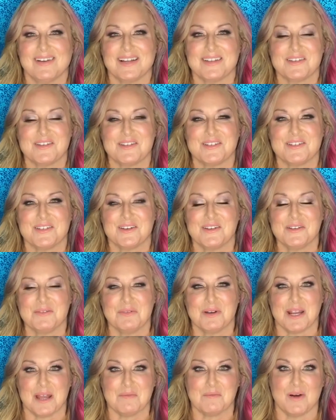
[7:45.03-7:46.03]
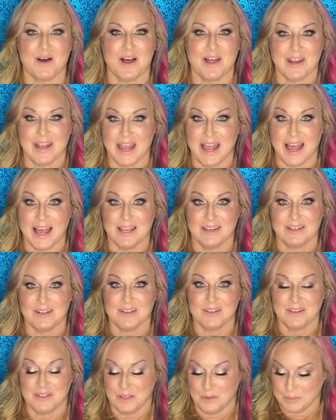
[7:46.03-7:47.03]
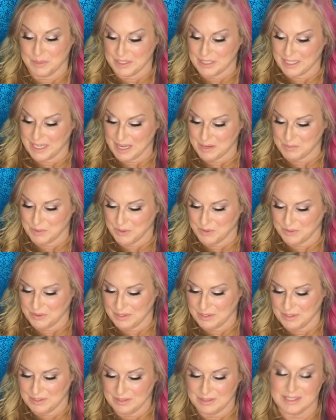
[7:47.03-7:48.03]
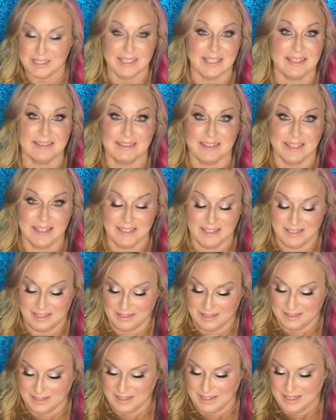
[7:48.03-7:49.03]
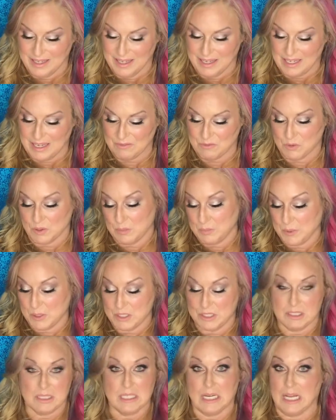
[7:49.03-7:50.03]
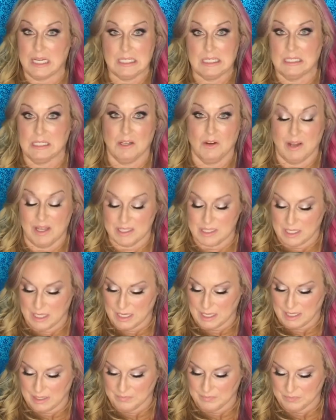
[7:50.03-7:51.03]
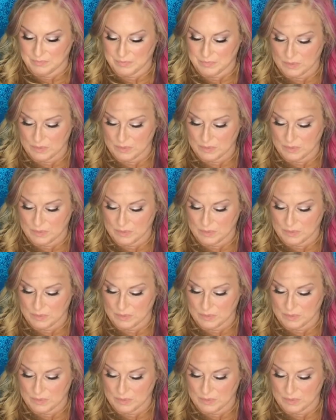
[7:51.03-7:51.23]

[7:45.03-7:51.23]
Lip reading: I should show you what I bought at the Urban Decay booth to get the gift with purchase that I didn't know I was getting.